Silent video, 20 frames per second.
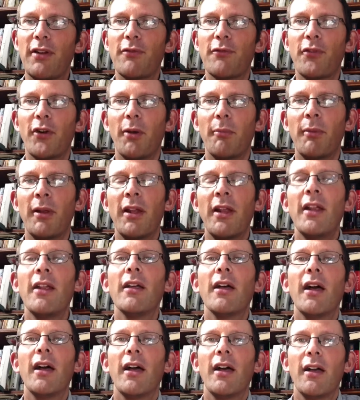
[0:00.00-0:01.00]
from
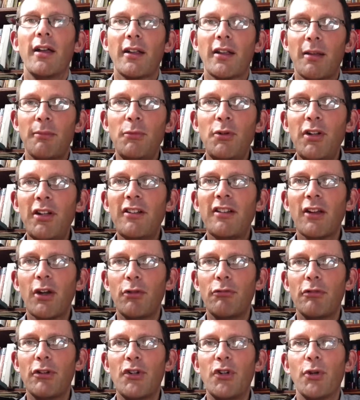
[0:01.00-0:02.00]

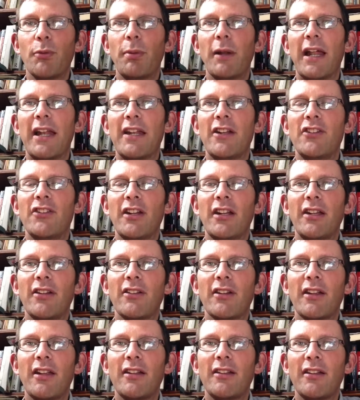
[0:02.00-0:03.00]
community-owned renewable energy
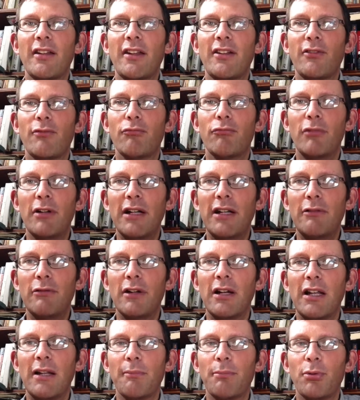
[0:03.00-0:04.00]
is really,
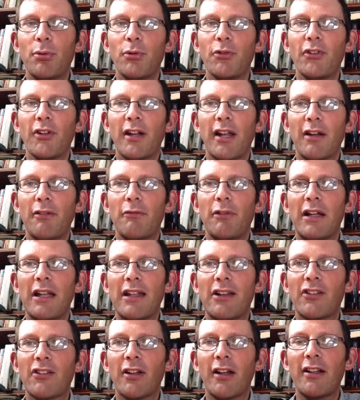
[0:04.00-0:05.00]
really important and really
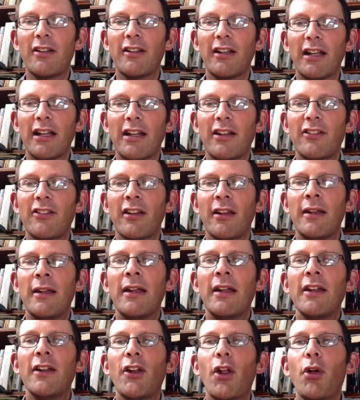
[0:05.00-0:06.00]
exciting. And it's
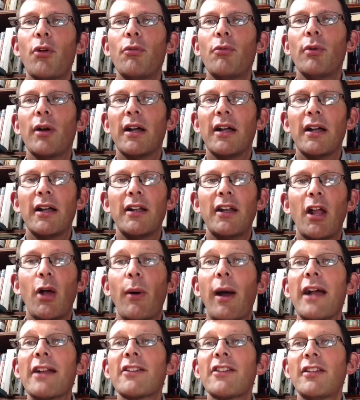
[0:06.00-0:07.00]
no
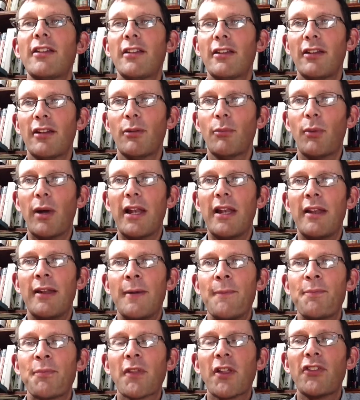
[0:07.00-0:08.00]
accident that when
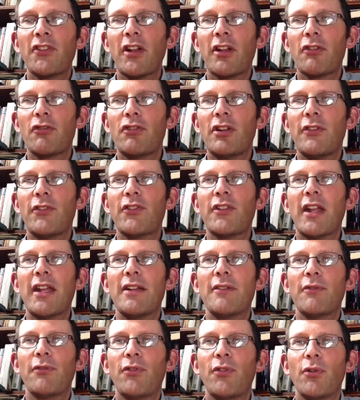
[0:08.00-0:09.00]
Secretary of
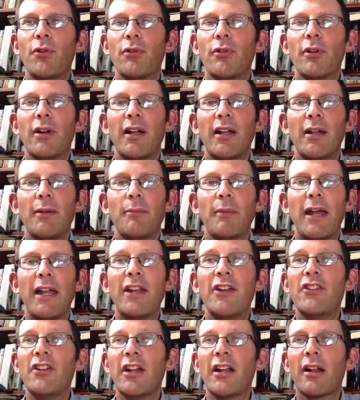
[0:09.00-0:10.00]
State for
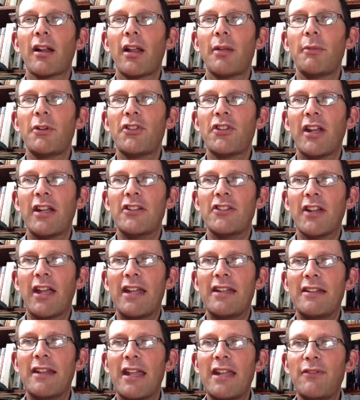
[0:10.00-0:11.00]
Energy and Climate Change,
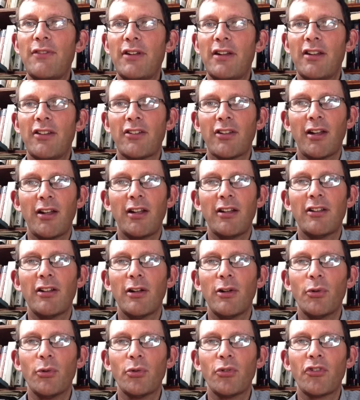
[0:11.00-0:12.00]
Ed Davey, decided to
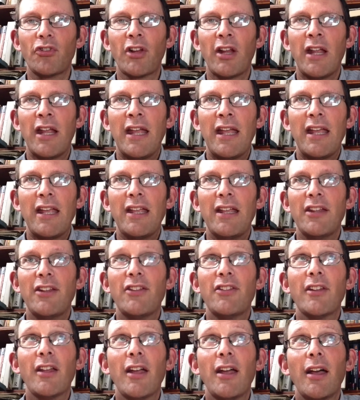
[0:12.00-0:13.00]
launch
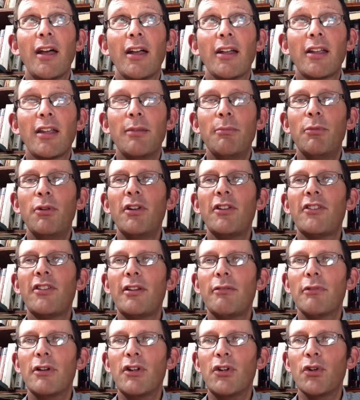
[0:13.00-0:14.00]
his community
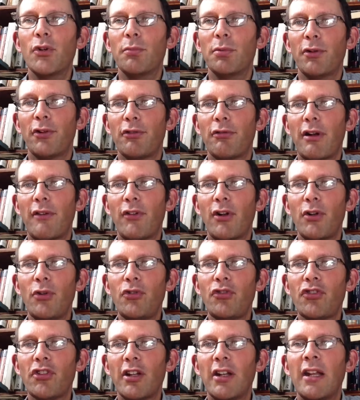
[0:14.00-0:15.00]
renewables
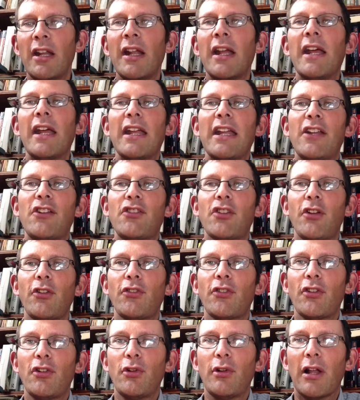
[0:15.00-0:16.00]
revolution, he chose
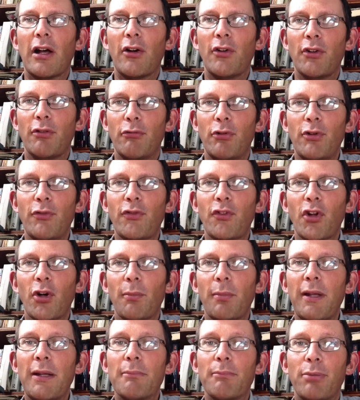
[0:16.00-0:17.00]
to do that on the
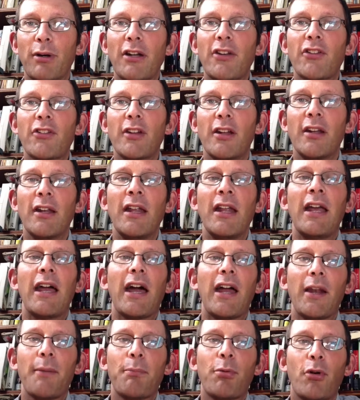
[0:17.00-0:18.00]
rooftop in Brixton
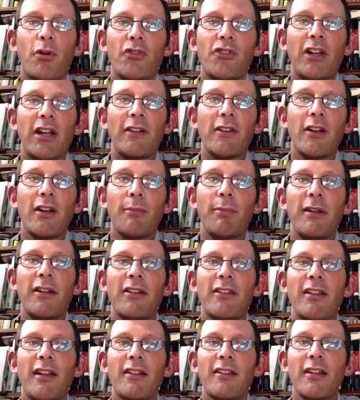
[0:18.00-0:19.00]
at a project that had been
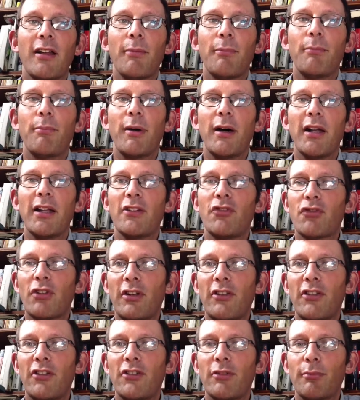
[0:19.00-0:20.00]
set up by
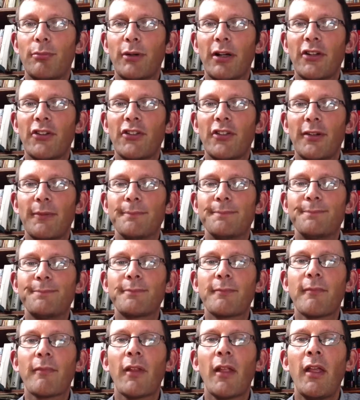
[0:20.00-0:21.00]
Transition Brixton.
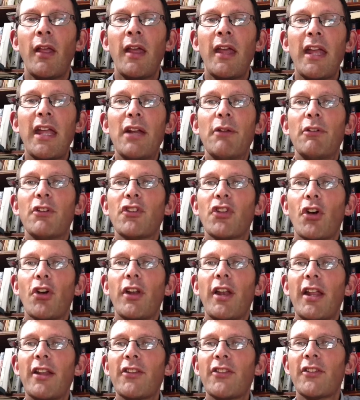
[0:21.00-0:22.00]
Here in
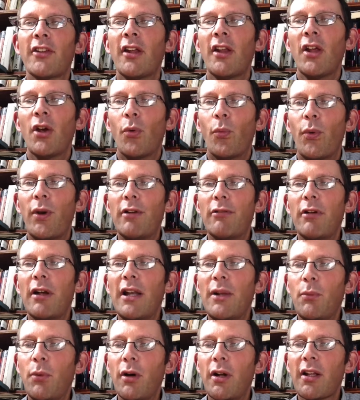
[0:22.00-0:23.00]
Totnes, we're really
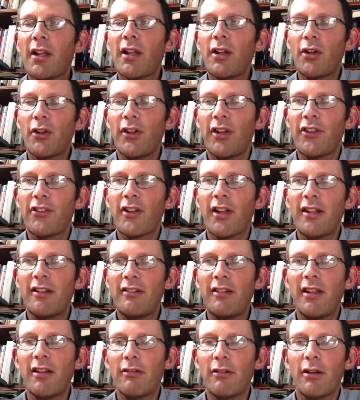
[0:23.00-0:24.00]
working on this
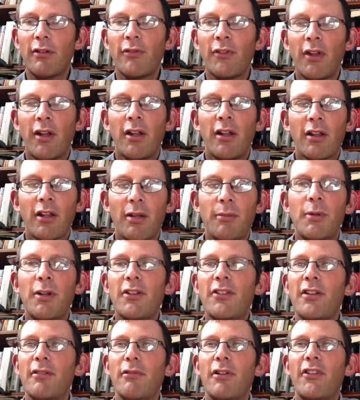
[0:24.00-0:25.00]
idea of
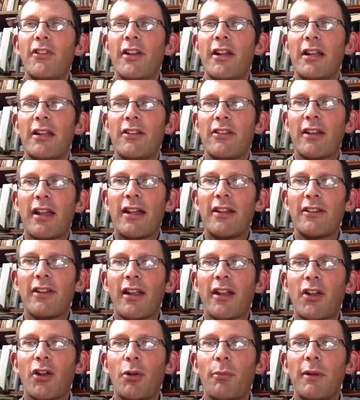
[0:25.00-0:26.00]
community resilience as
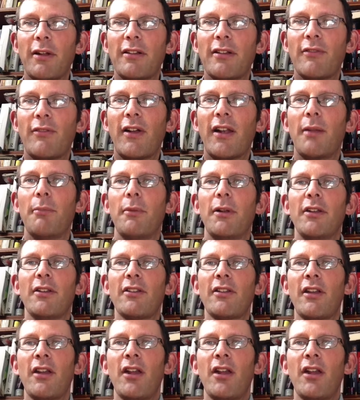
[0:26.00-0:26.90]
economic development.